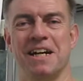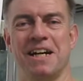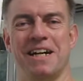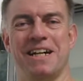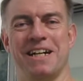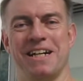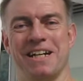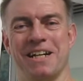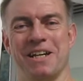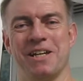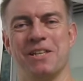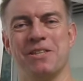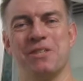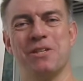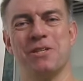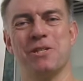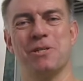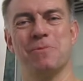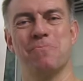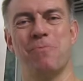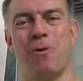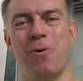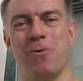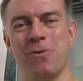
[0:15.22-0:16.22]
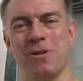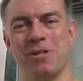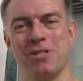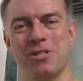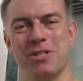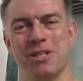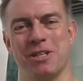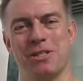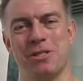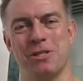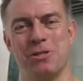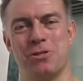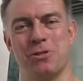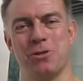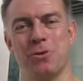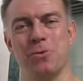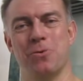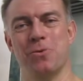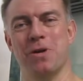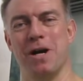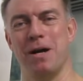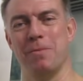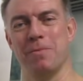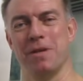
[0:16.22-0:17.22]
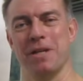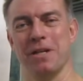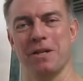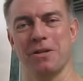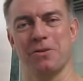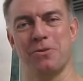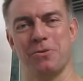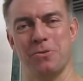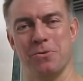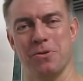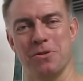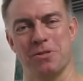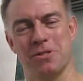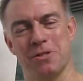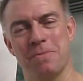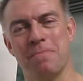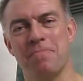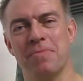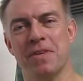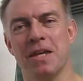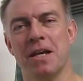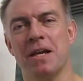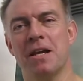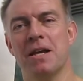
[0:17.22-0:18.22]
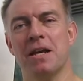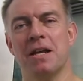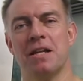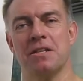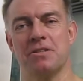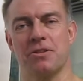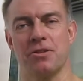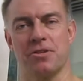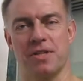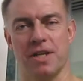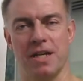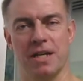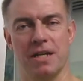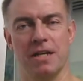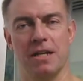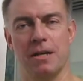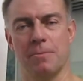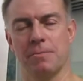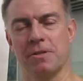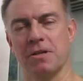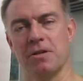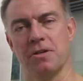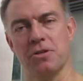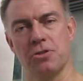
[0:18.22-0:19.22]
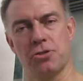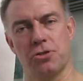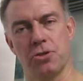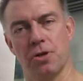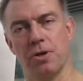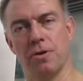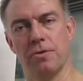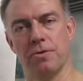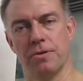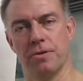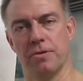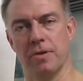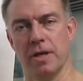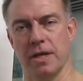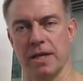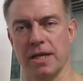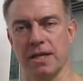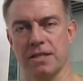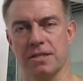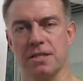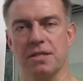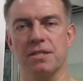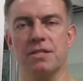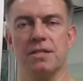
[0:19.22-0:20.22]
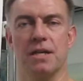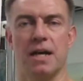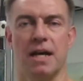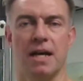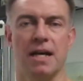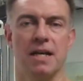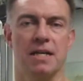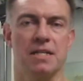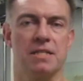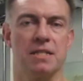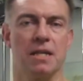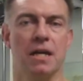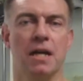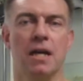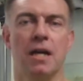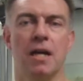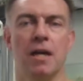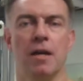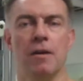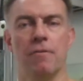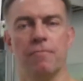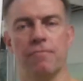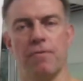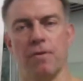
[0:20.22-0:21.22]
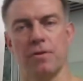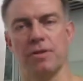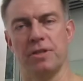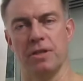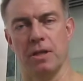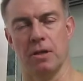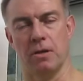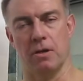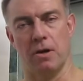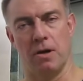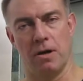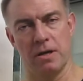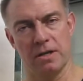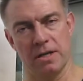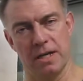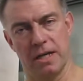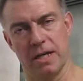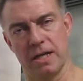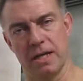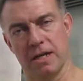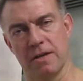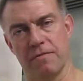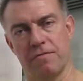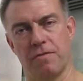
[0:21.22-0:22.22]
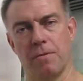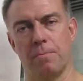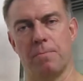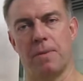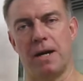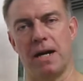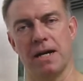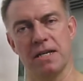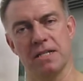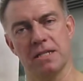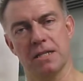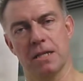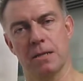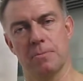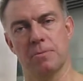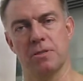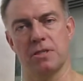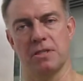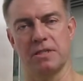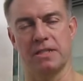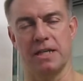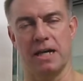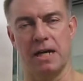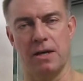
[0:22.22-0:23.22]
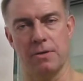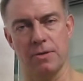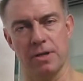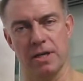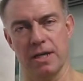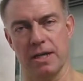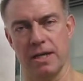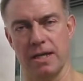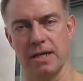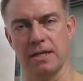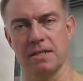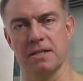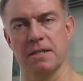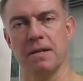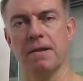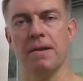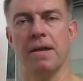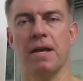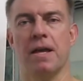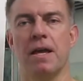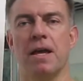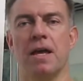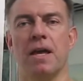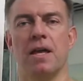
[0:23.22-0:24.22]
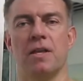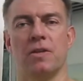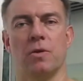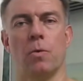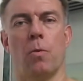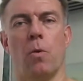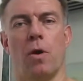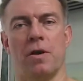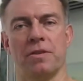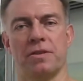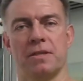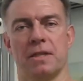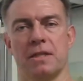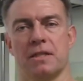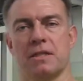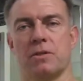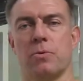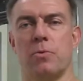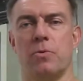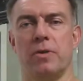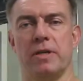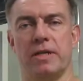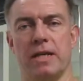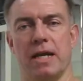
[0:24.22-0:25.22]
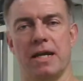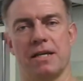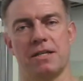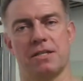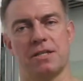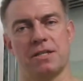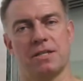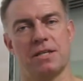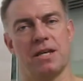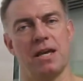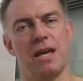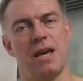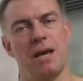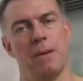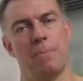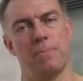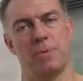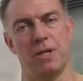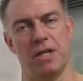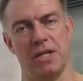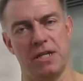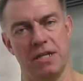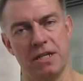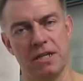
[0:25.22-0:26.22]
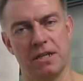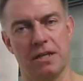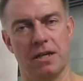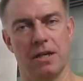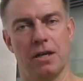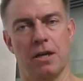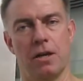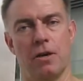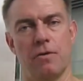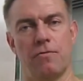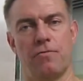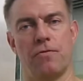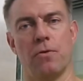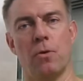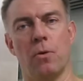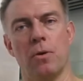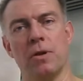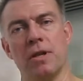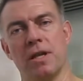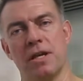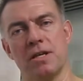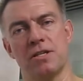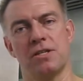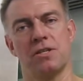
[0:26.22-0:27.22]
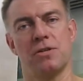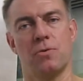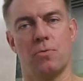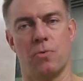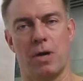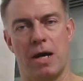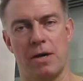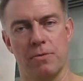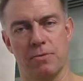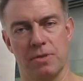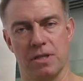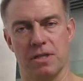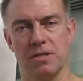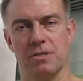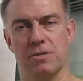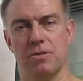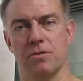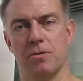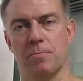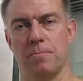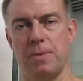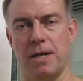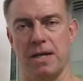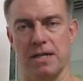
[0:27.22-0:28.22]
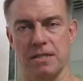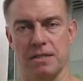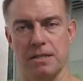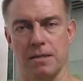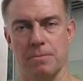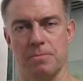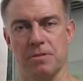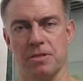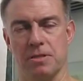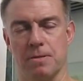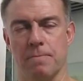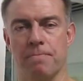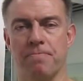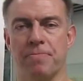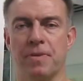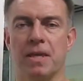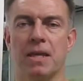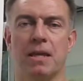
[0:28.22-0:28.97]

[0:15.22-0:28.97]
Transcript: Hi, this is Born in 62, I'm Henrik Jürs. Today I'm going to show you an exercise for the long head of the biceps, the outer head, the one that creates peak, fullness, roundness to the biceps.